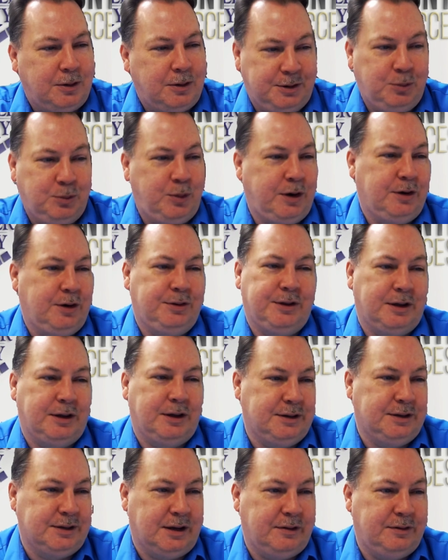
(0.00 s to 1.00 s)
There are some weird
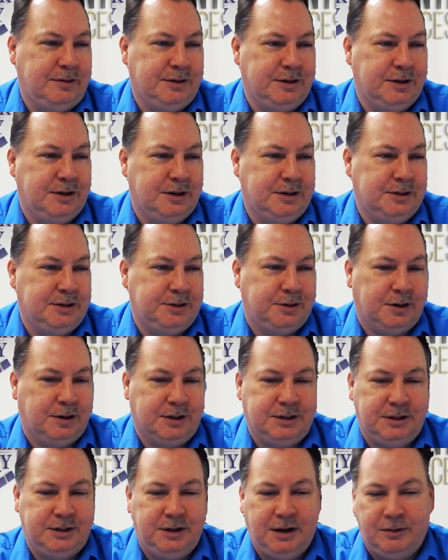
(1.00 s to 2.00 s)
things, obviously, in
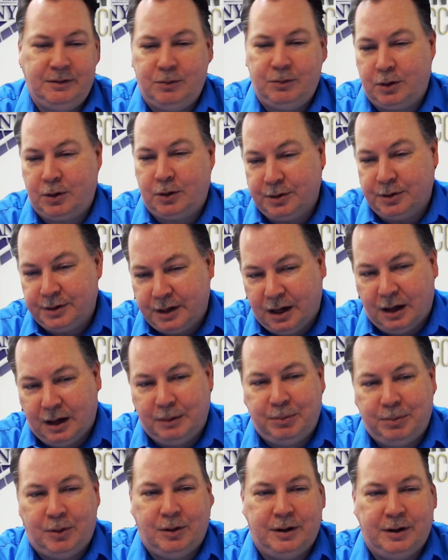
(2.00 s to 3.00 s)
construction. You have workers'
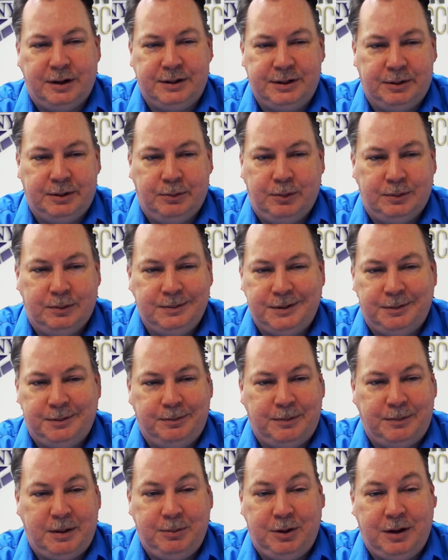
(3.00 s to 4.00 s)
comp audits that
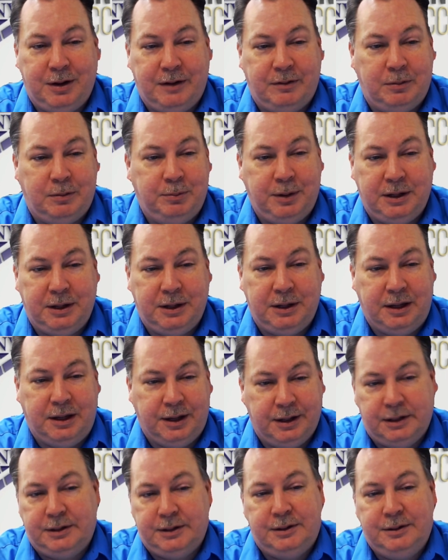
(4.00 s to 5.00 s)
maybe you have a big
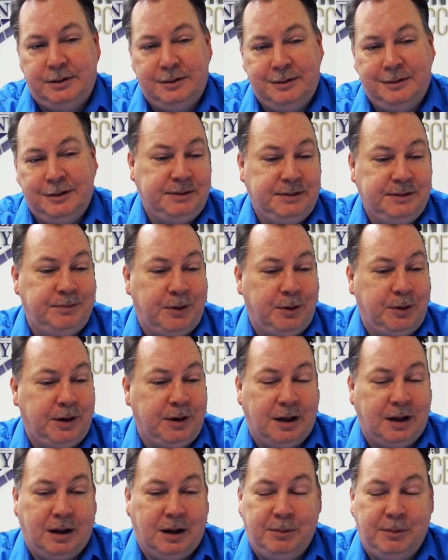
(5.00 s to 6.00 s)
hit. It is
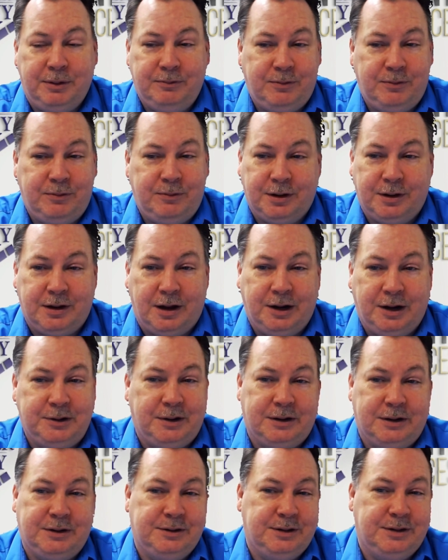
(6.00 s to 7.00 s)
very common for the
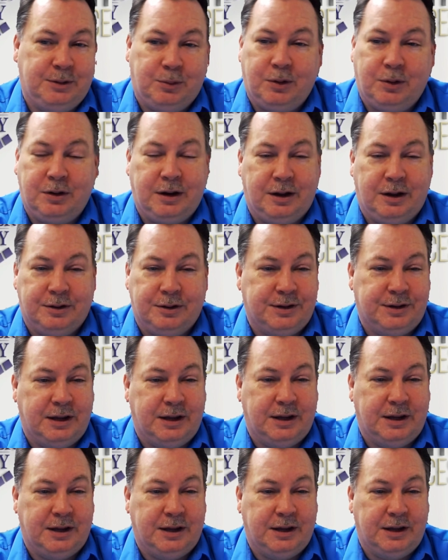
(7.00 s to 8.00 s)
contractors that work
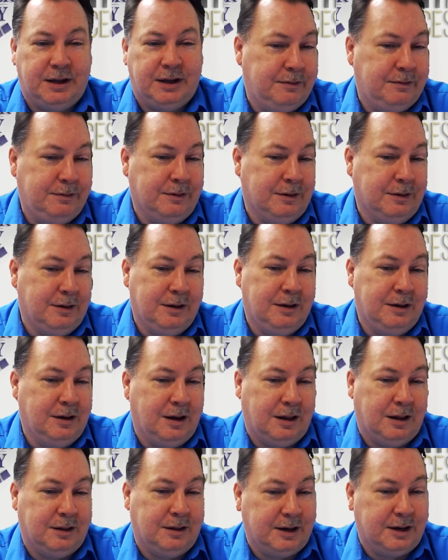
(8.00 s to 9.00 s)
outside to have
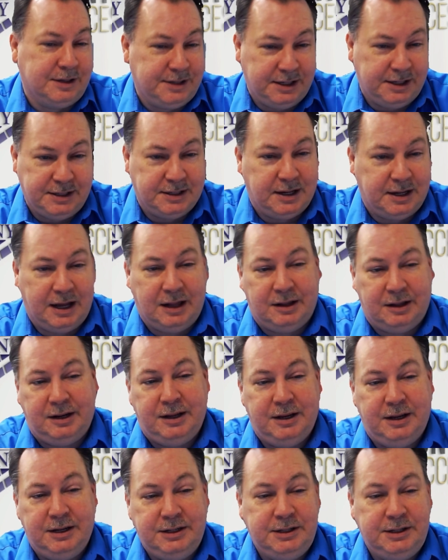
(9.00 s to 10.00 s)
a lot of
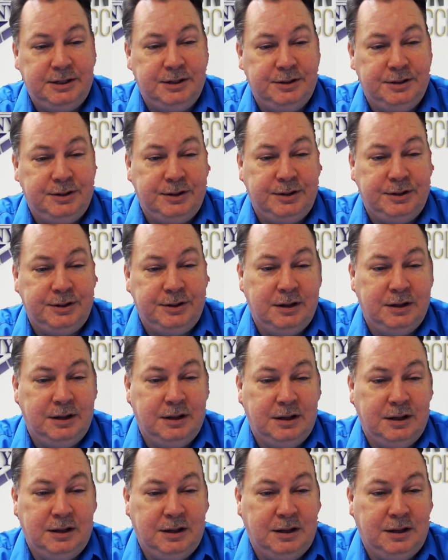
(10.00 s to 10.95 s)
seasonality issues.